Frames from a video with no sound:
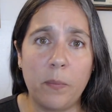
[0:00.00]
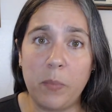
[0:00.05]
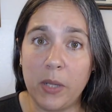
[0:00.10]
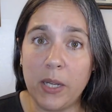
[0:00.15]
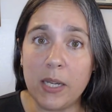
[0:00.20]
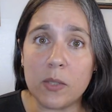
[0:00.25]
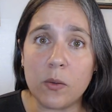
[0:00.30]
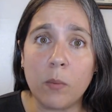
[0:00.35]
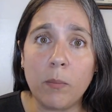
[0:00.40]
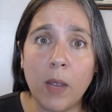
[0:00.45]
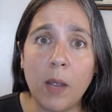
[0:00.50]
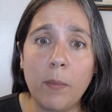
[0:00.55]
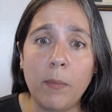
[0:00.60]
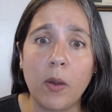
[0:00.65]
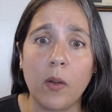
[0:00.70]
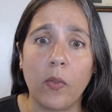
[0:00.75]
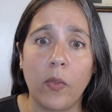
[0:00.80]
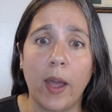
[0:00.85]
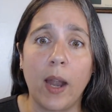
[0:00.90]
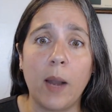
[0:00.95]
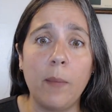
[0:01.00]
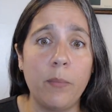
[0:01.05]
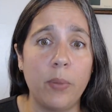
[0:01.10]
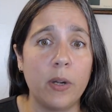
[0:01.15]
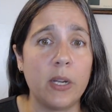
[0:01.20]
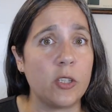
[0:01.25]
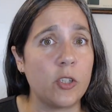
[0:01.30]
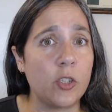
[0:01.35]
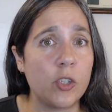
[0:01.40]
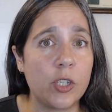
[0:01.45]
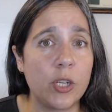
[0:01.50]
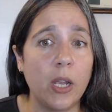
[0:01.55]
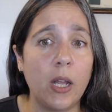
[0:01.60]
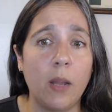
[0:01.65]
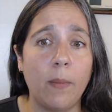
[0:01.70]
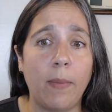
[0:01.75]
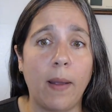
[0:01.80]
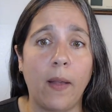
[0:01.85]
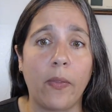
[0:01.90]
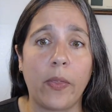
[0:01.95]
please remember, I'm pretty
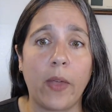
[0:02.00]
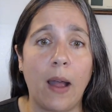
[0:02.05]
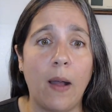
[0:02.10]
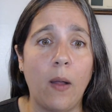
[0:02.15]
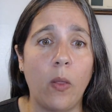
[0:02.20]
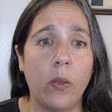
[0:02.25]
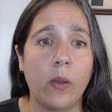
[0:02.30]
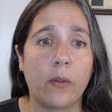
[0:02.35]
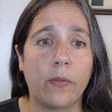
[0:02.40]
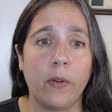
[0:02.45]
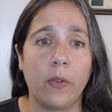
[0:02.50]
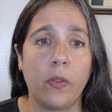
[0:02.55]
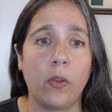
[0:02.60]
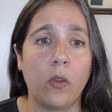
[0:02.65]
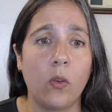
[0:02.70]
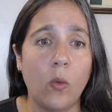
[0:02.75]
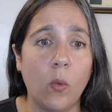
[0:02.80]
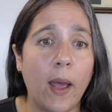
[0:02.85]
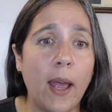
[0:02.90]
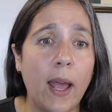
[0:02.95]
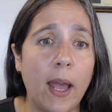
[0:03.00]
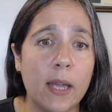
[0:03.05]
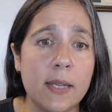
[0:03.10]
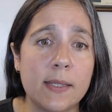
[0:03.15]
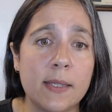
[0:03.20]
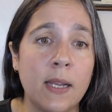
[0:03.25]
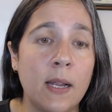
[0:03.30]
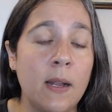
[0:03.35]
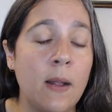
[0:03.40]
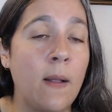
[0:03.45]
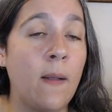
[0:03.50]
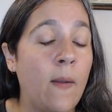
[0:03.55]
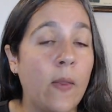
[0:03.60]
chill about the outlook for the US.